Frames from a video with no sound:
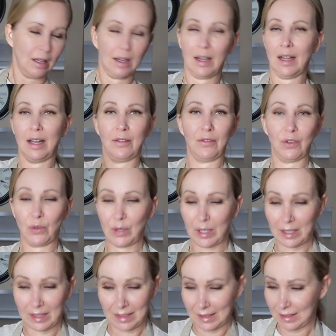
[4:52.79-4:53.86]
I have no
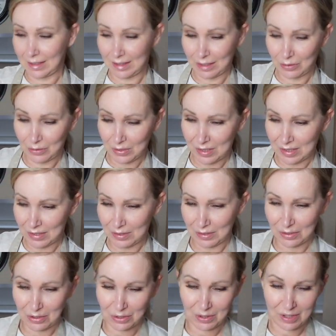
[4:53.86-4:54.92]
idea how this is going
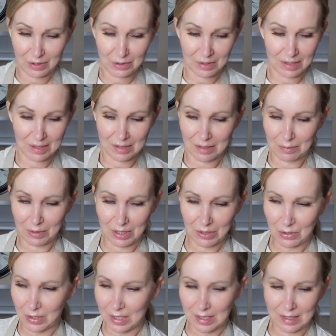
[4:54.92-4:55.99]
to turn out. It's going to be
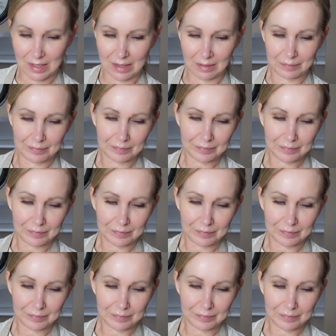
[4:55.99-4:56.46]
interesting.